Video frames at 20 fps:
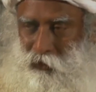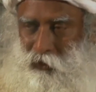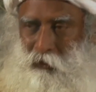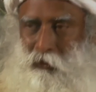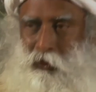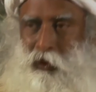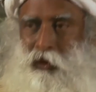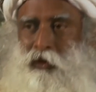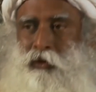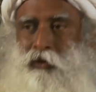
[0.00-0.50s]

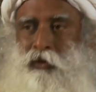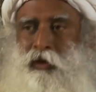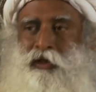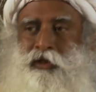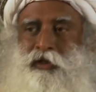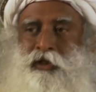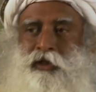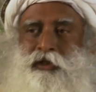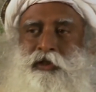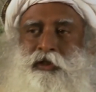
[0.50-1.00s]
the
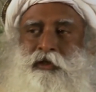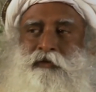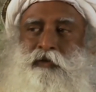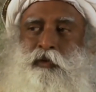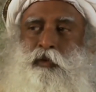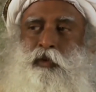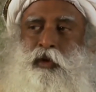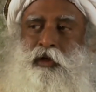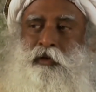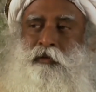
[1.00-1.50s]
molecular structure
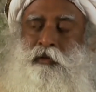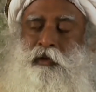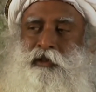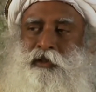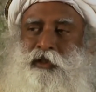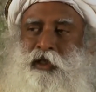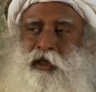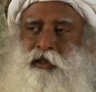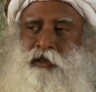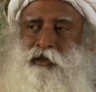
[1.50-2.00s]
of the water
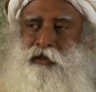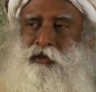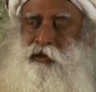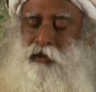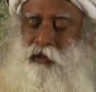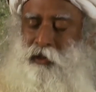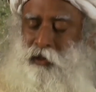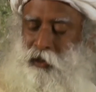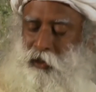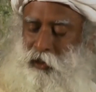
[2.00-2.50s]
will
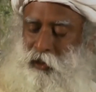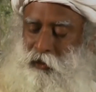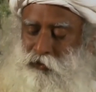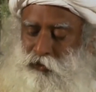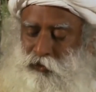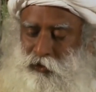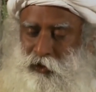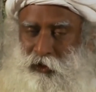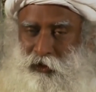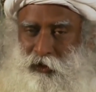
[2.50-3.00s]
change.
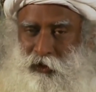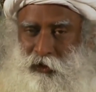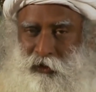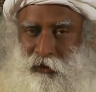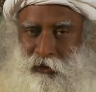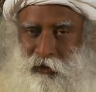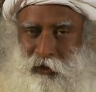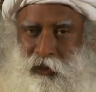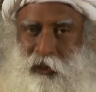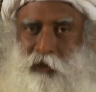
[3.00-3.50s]
If you touch
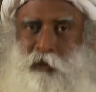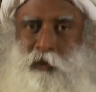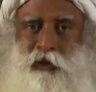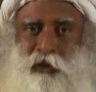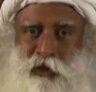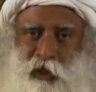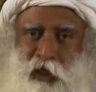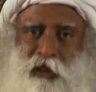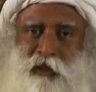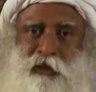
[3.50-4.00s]
it, it
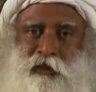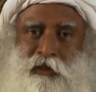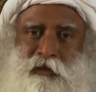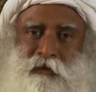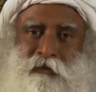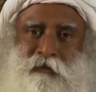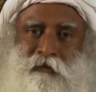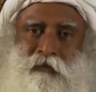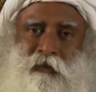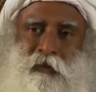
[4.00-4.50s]
will
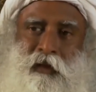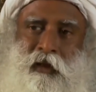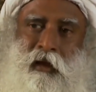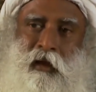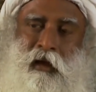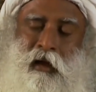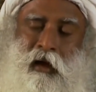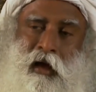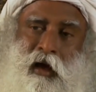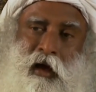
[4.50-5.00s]
change.
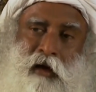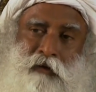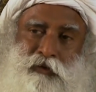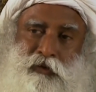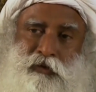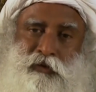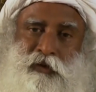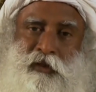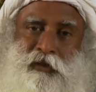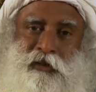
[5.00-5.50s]
How
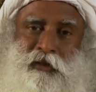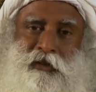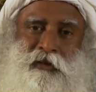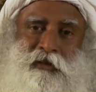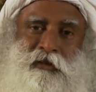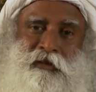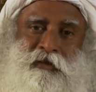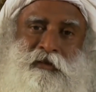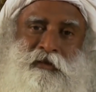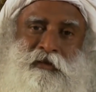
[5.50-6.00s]
you touch
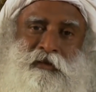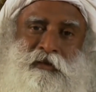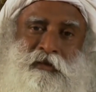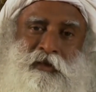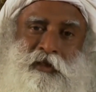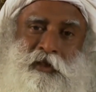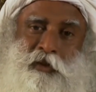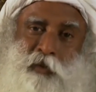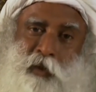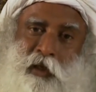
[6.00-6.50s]
it
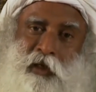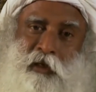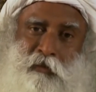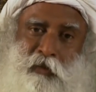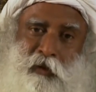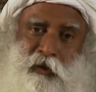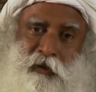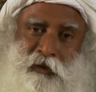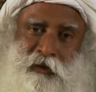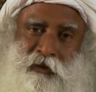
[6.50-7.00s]
is very
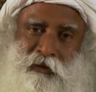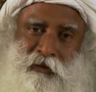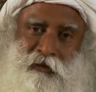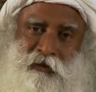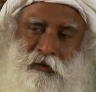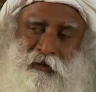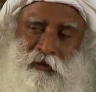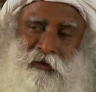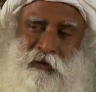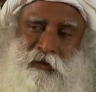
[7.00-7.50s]
important.